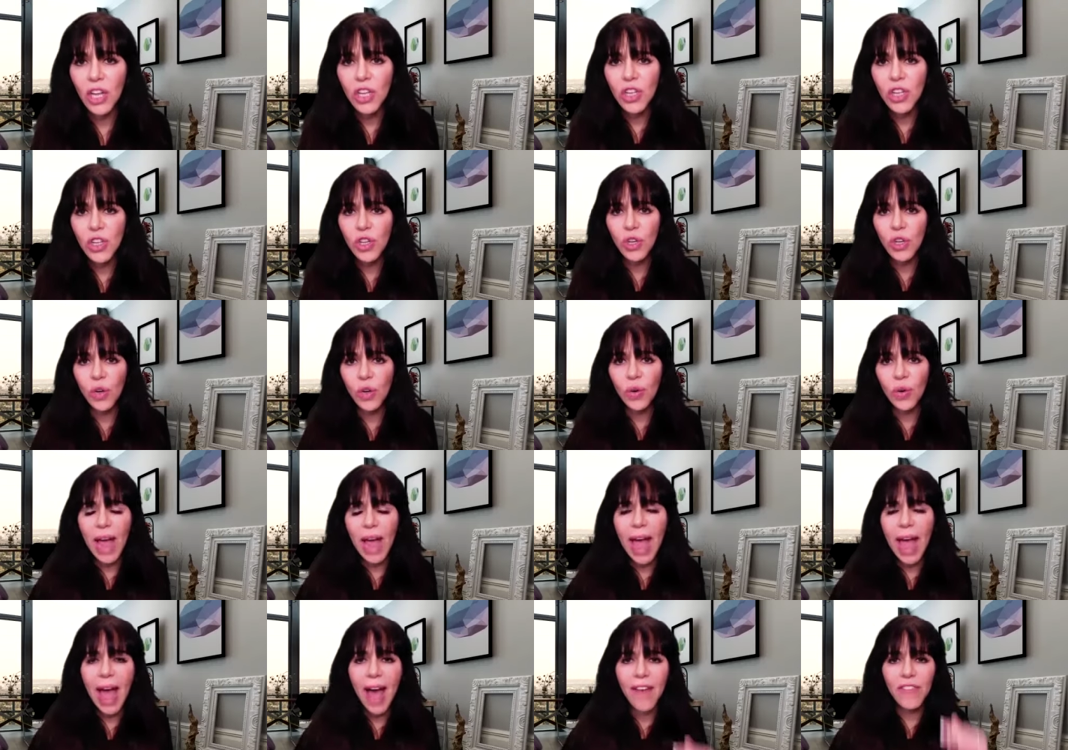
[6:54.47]
You don't
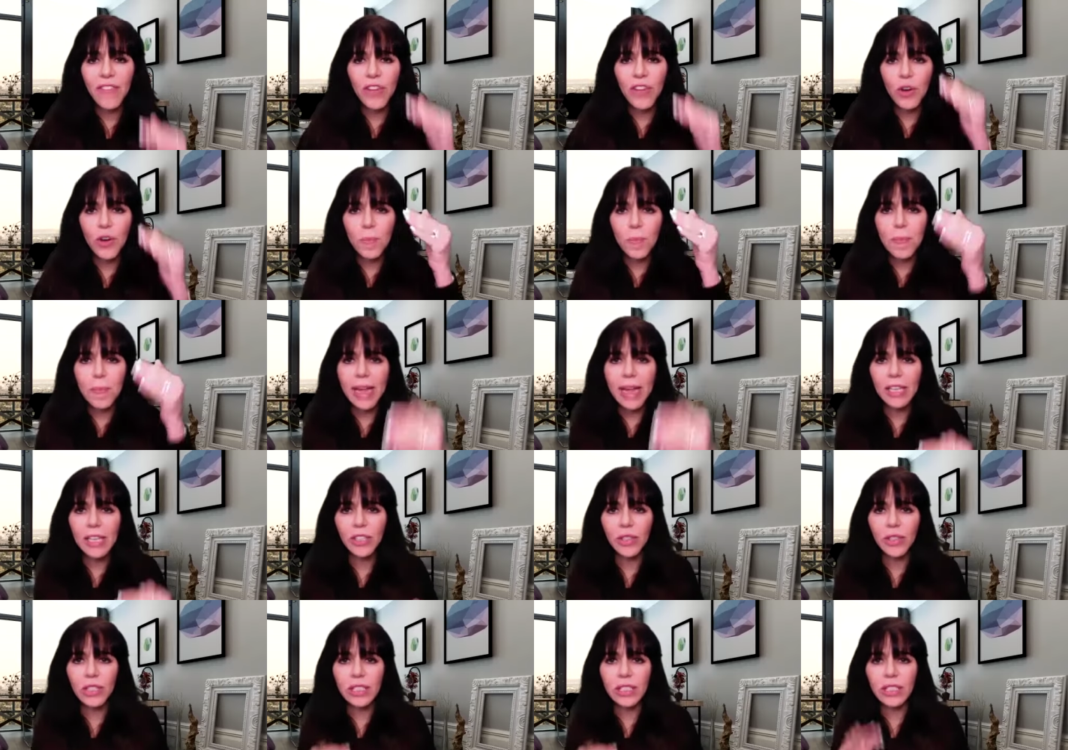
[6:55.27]
have your
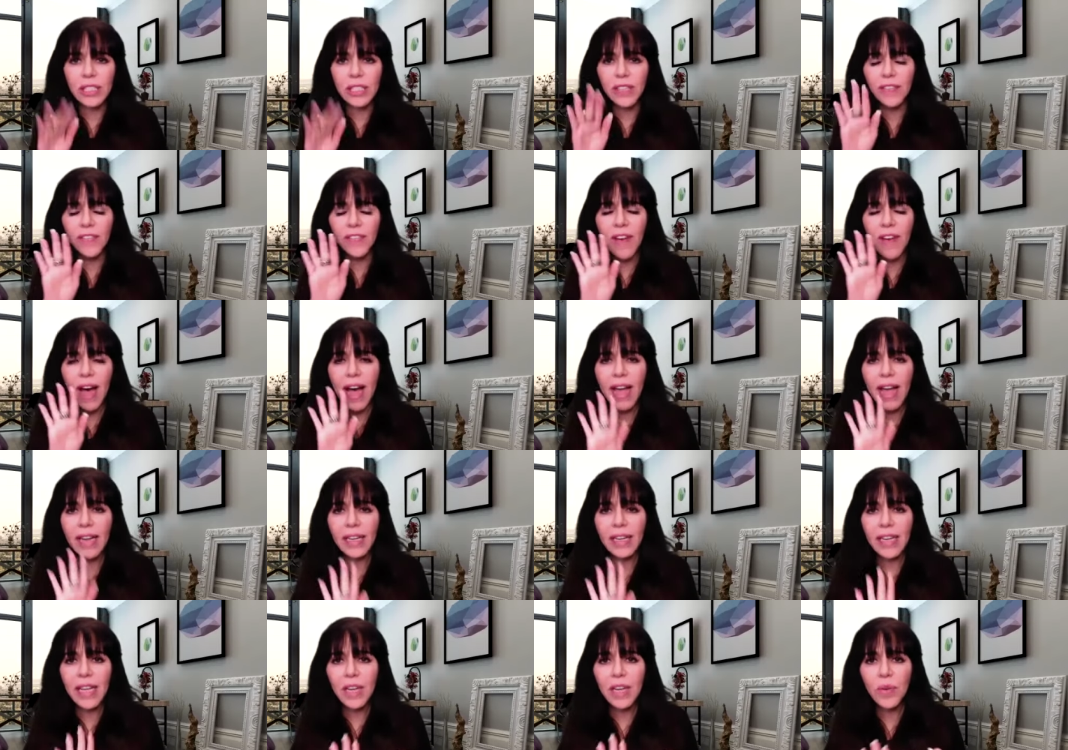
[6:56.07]
matrix
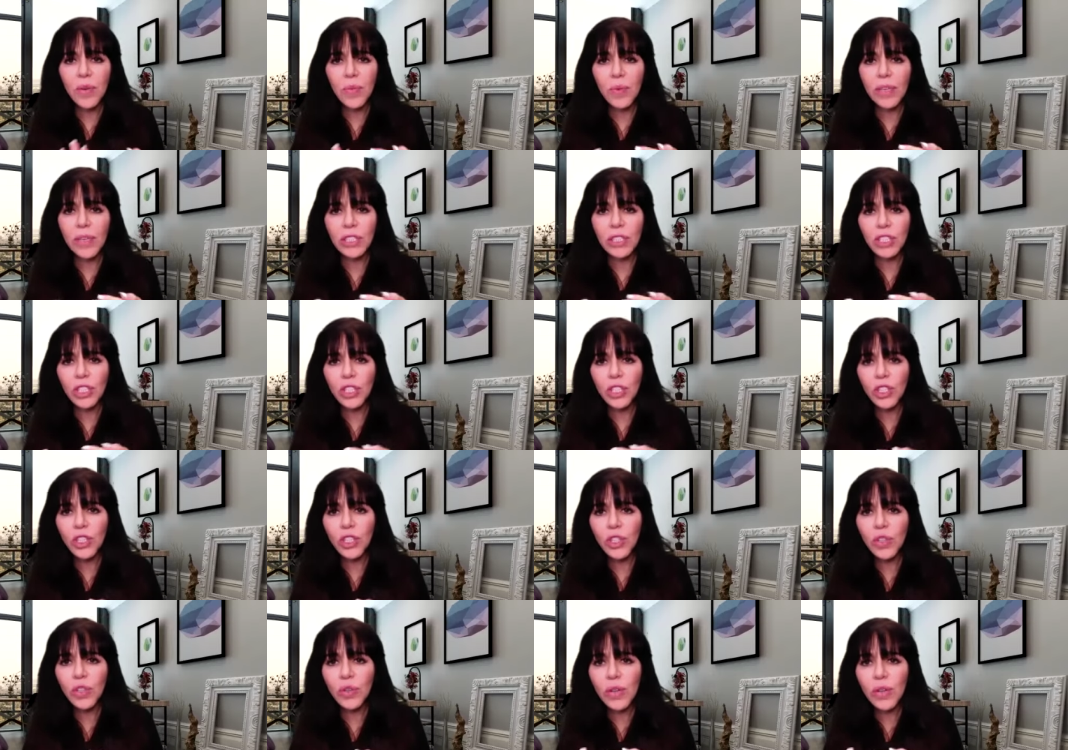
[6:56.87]
defined in which
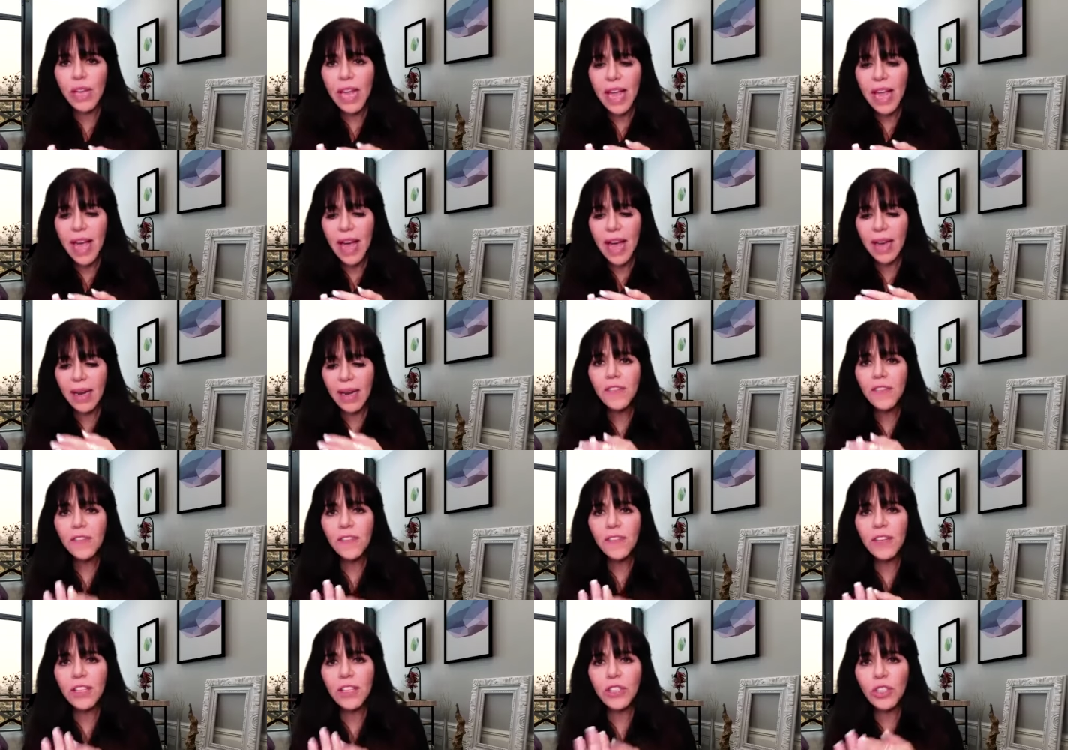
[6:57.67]
you can
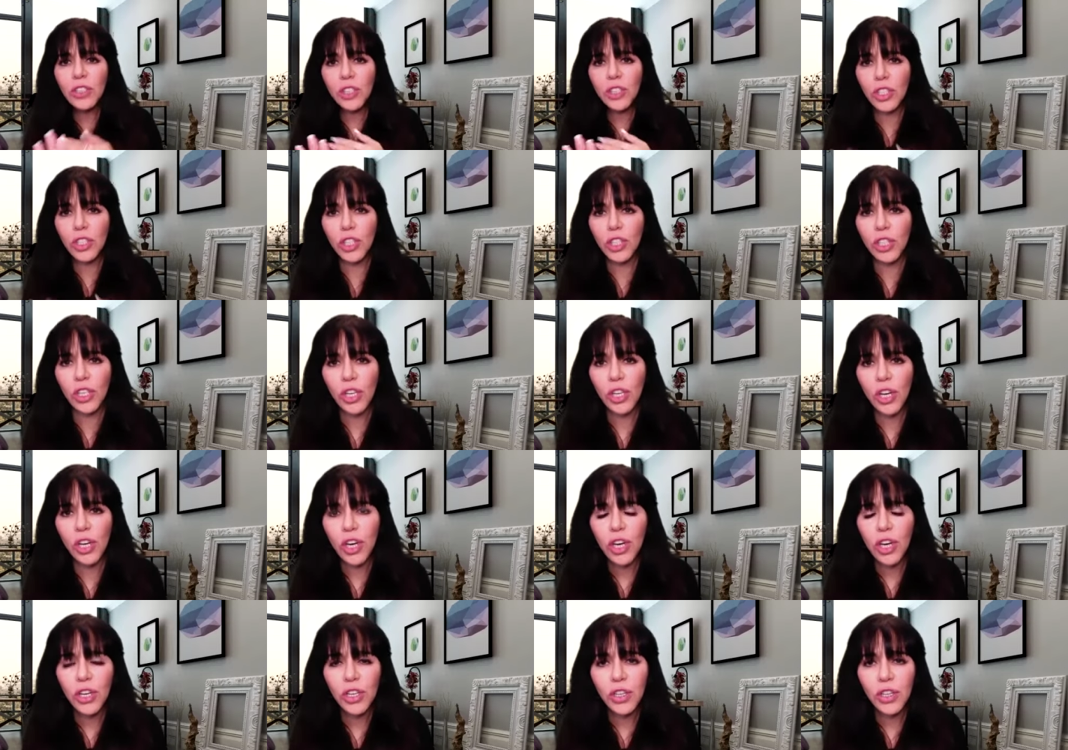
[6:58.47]
filter
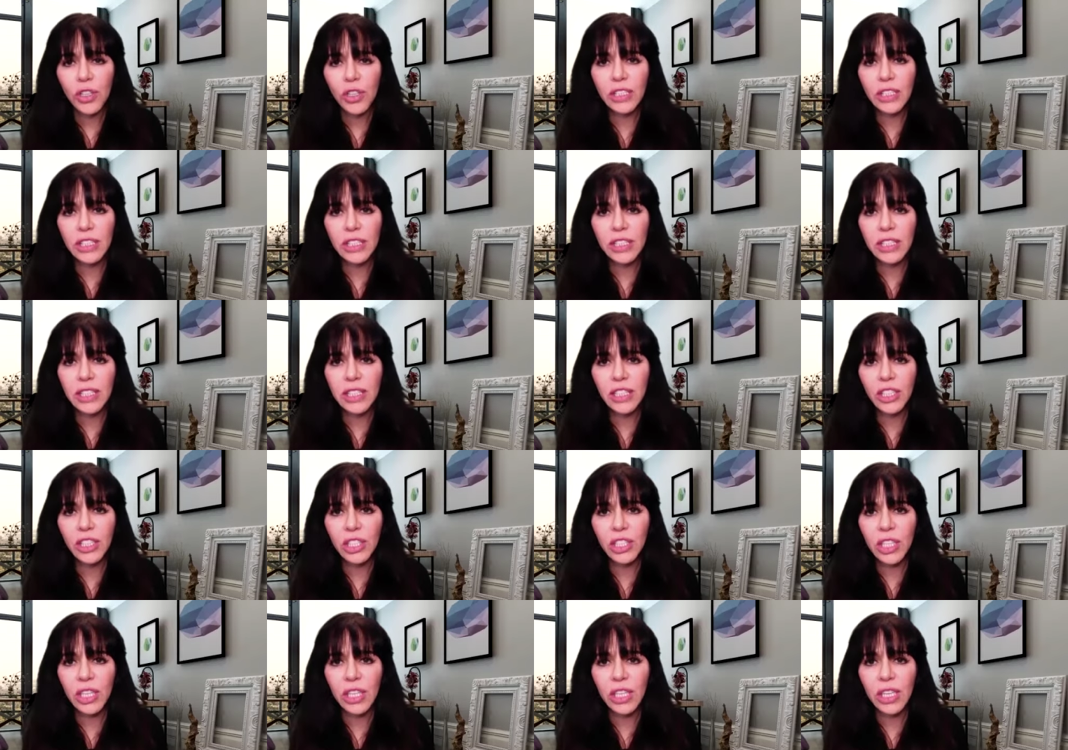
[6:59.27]
your
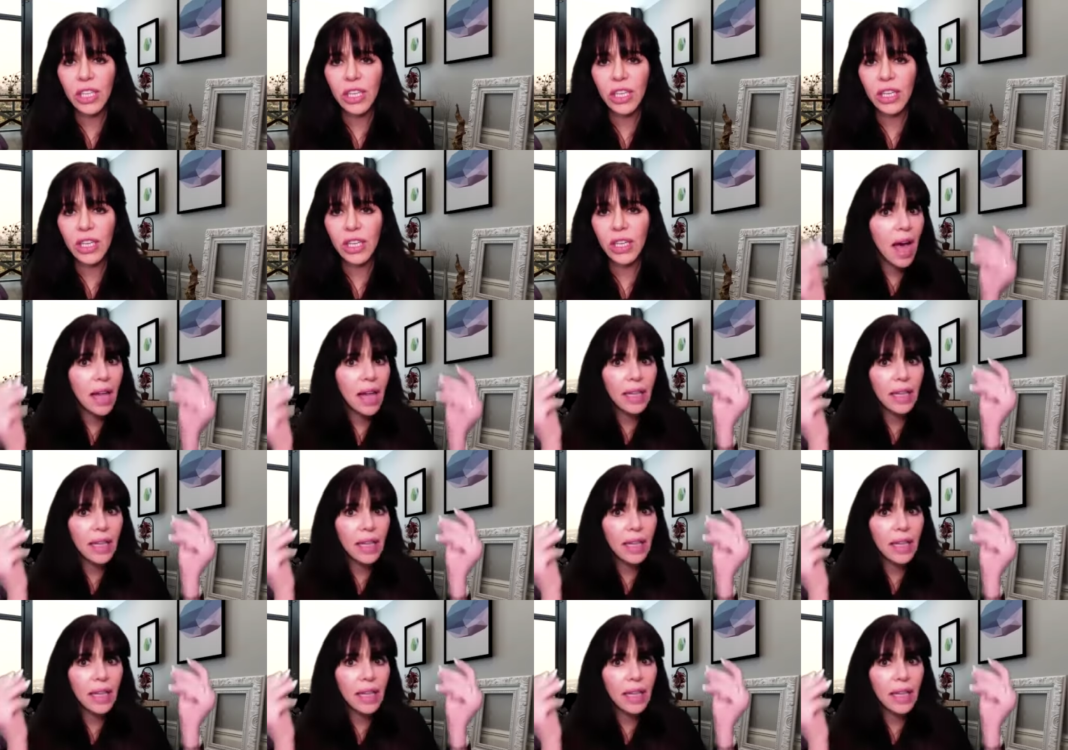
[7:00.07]
decision.